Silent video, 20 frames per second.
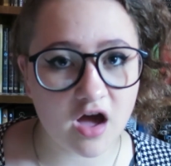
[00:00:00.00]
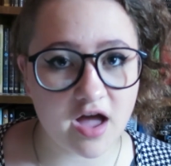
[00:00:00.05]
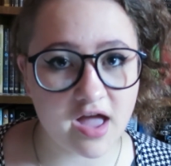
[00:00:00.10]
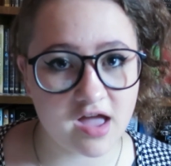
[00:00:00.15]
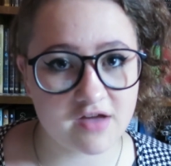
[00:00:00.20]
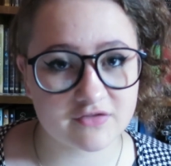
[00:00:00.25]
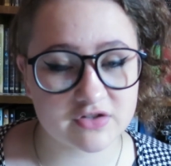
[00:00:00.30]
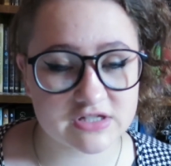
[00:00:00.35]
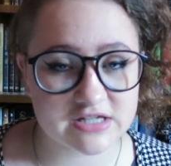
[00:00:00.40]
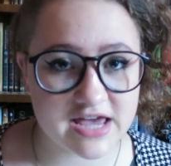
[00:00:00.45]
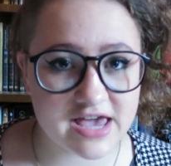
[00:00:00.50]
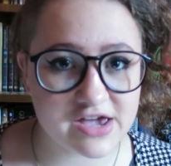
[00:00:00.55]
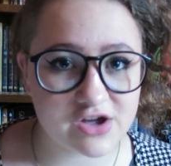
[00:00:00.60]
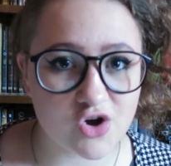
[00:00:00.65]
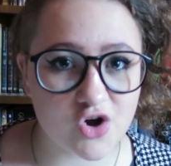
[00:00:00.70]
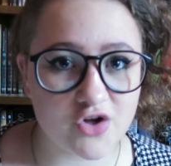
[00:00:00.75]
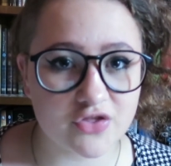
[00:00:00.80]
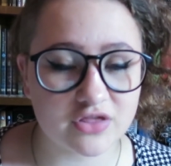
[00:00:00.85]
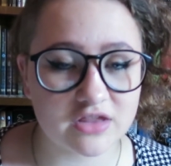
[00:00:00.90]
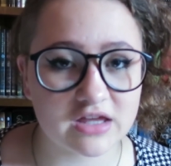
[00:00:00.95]
I have a tag
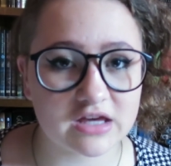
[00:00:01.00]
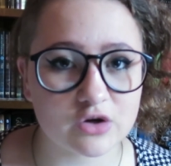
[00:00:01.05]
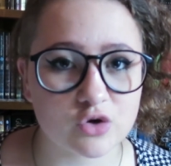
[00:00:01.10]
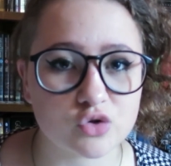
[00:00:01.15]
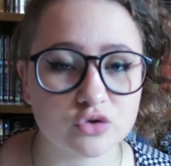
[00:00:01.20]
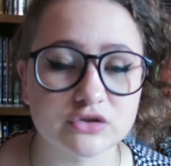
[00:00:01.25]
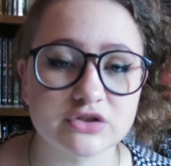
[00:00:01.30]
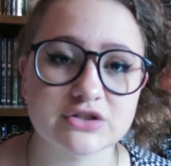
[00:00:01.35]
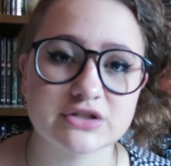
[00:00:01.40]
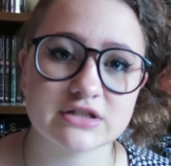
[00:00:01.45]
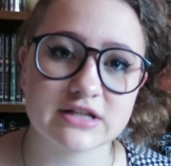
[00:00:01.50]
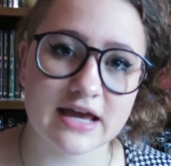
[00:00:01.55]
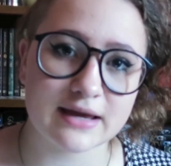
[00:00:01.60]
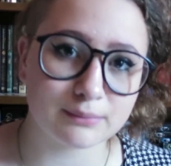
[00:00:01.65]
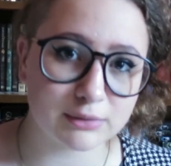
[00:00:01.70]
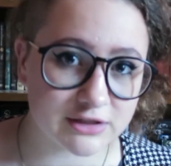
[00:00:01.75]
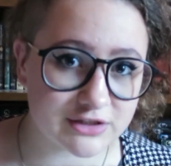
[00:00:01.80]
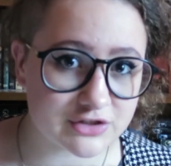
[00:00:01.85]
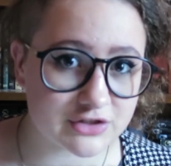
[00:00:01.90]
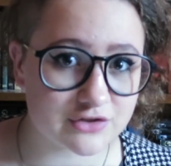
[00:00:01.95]
on there called
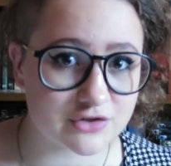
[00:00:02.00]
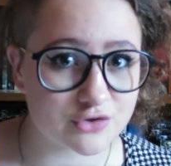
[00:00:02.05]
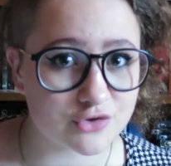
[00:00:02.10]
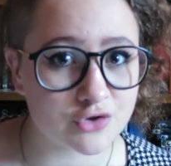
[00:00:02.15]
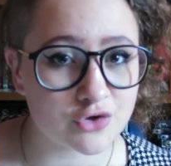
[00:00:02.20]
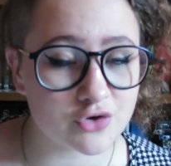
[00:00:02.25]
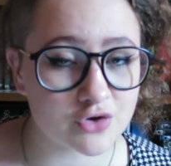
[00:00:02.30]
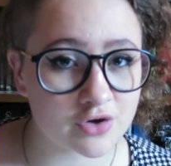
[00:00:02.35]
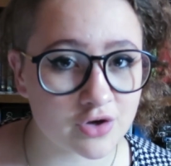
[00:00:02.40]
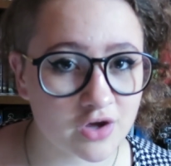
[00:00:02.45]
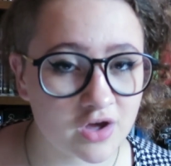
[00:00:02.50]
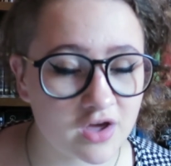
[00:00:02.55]
Tablet Talk,